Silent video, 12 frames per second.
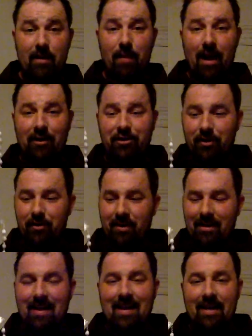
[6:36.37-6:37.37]
in my
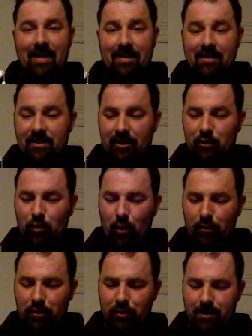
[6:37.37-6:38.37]
journey is this
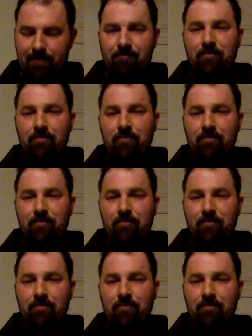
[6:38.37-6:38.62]
rosary.